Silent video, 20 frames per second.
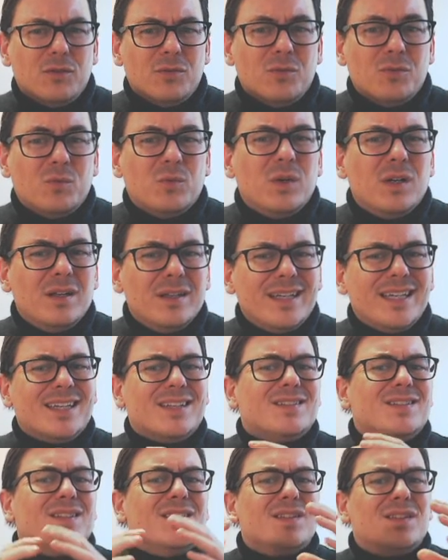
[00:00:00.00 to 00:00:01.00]
Well,
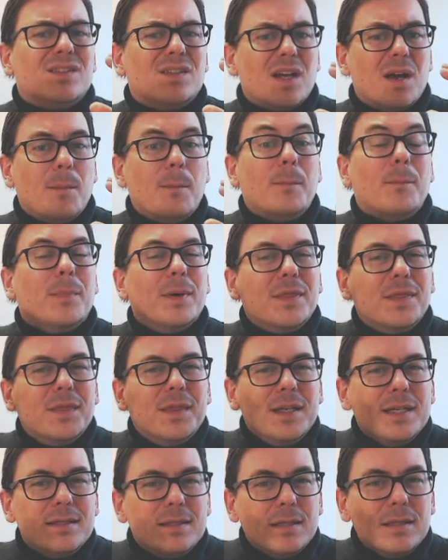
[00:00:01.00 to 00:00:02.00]
yes, there's some, but
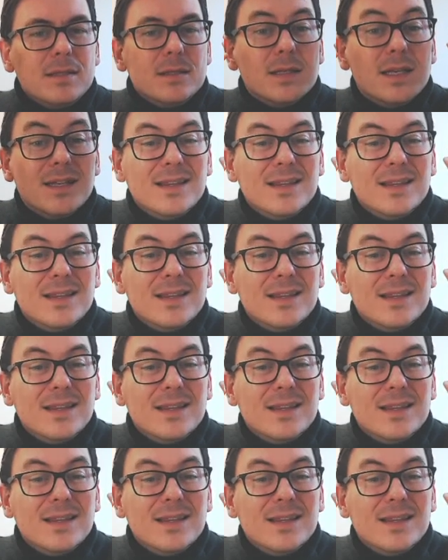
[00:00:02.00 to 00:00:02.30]
this is